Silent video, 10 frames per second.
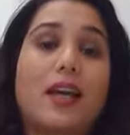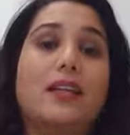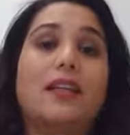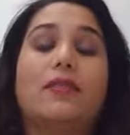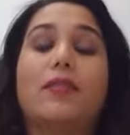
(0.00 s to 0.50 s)
the
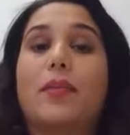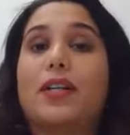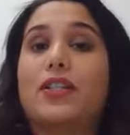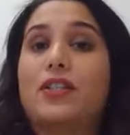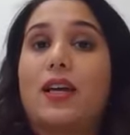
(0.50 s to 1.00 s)

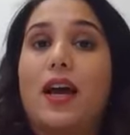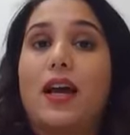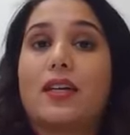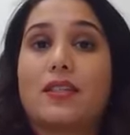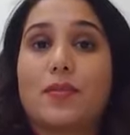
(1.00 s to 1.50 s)
inflammation
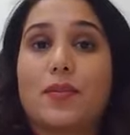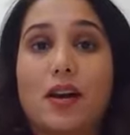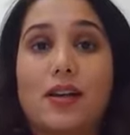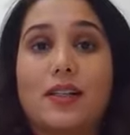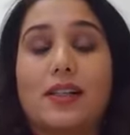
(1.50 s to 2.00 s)
has
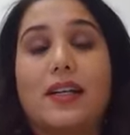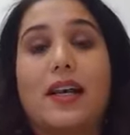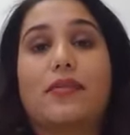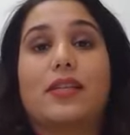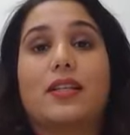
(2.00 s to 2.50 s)
subsided and
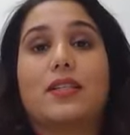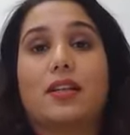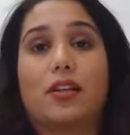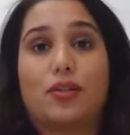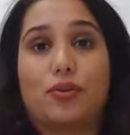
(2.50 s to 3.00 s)
everything's under
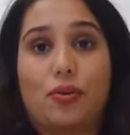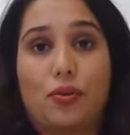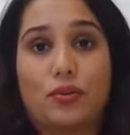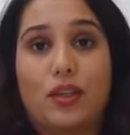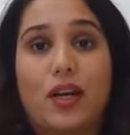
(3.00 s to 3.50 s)
control.